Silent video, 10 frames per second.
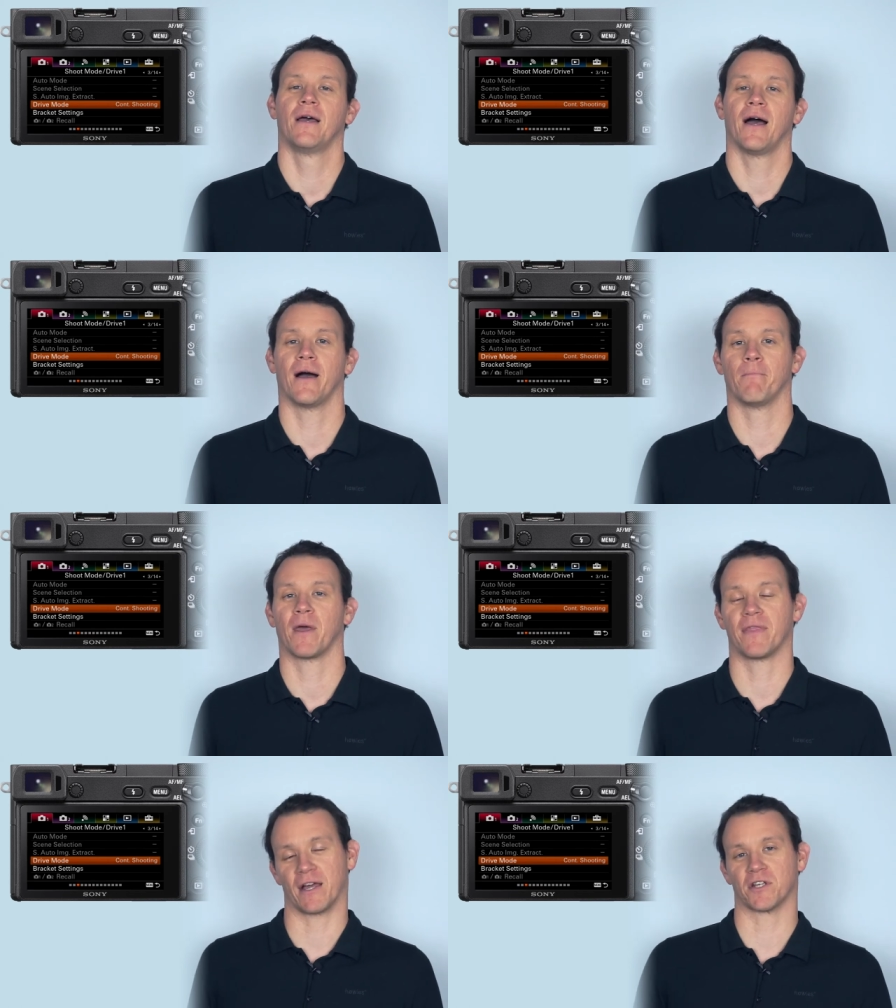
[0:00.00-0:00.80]
Um,
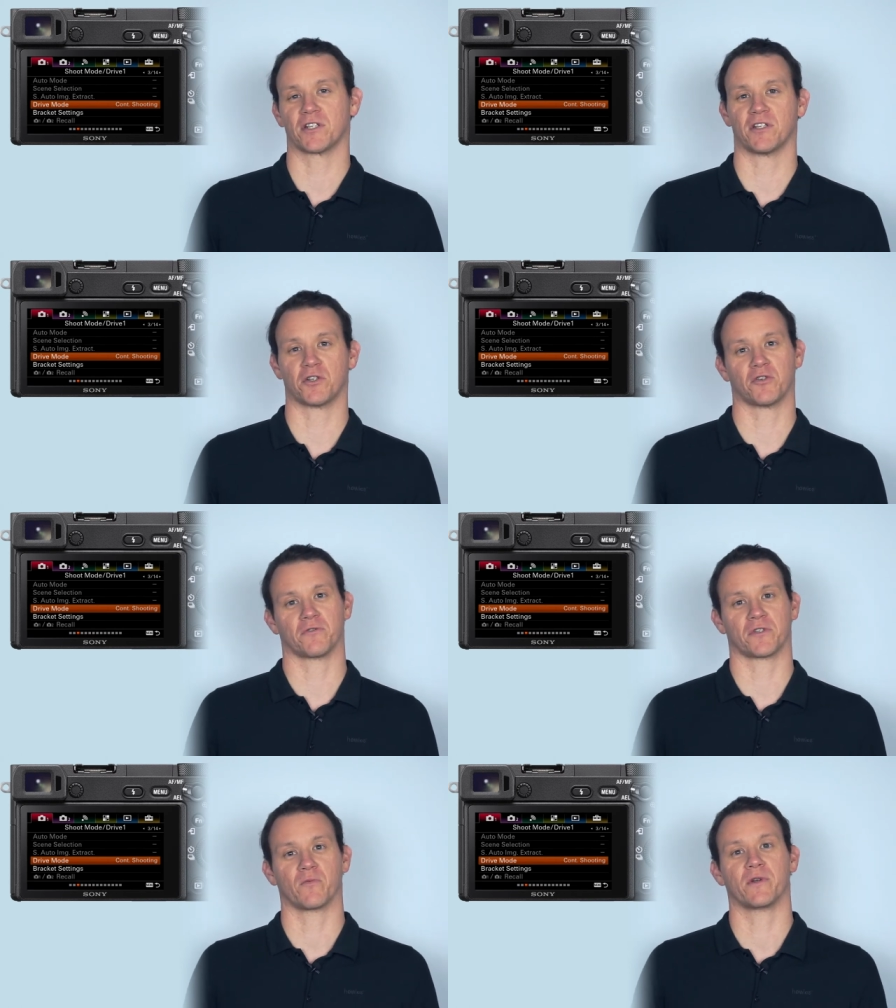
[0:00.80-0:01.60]
and that just
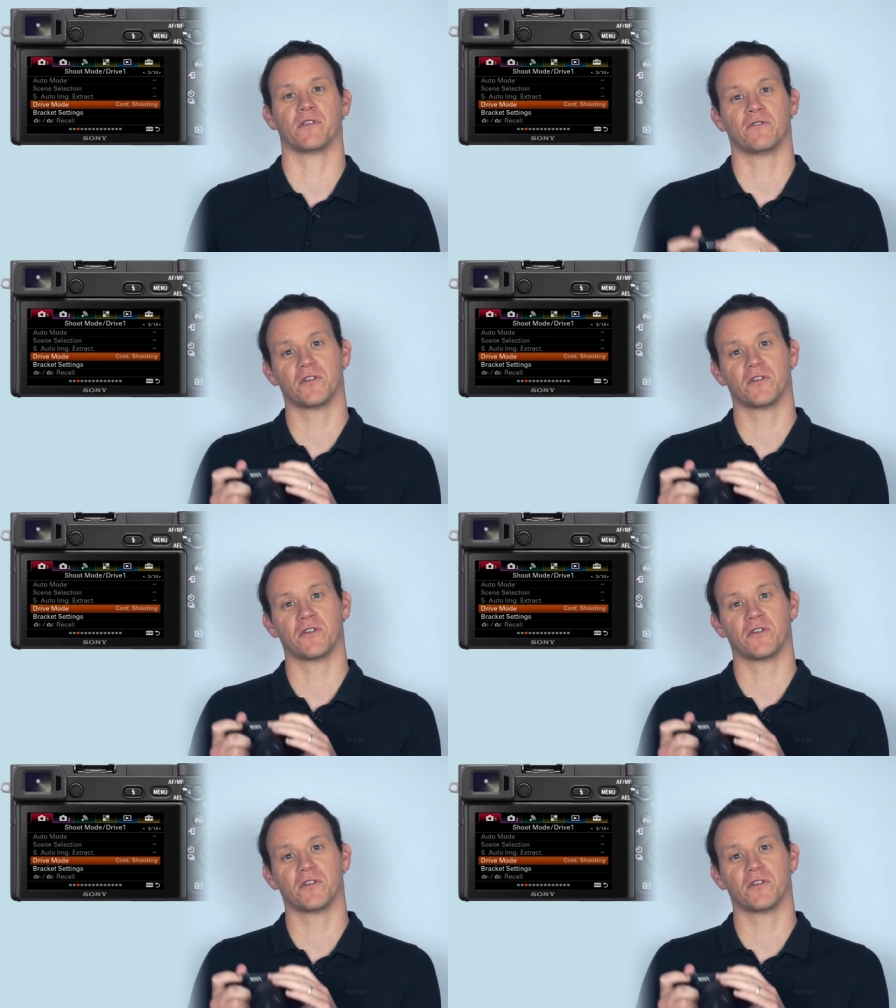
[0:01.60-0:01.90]
ensures that when you